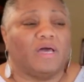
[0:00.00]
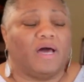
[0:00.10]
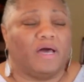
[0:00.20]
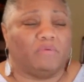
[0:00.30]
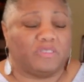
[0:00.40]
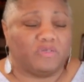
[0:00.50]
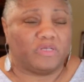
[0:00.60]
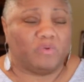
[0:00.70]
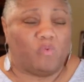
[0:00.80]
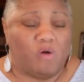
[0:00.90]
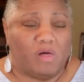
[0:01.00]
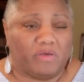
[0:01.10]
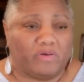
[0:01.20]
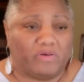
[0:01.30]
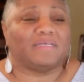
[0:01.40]
I was on a
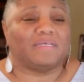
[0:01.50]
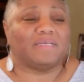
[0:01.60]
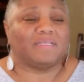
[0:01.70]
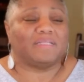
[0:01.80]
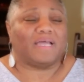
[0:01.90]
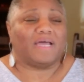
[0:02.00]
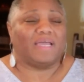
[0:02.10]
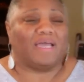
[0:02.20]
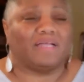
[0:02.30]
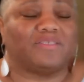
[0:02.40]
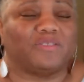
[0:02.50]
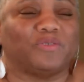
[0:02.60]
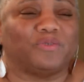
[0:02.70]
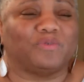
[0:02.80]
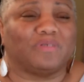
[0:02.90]
walker, and I had
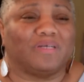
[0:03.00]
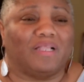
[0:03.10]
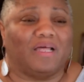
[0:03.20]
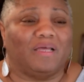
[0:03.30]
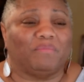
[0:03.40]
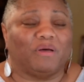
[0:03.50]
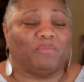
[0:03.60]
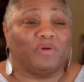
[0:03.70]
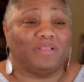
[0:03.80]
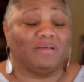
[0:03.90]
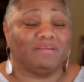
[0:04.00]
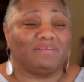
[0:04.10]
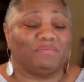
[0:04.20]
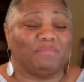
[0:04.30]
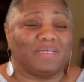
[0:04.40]
to climb up what looked
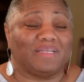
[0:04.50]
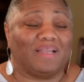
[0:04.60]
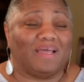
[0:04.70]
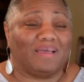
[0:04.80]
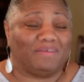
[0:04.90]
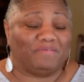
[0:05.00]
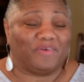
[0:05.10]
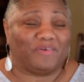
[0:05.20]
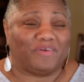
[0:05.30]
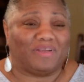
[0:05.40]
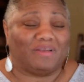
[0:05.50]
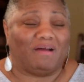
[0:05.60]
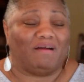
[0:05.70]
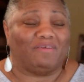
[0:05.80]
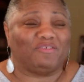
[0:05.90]
to me like a very
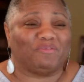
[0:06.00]
large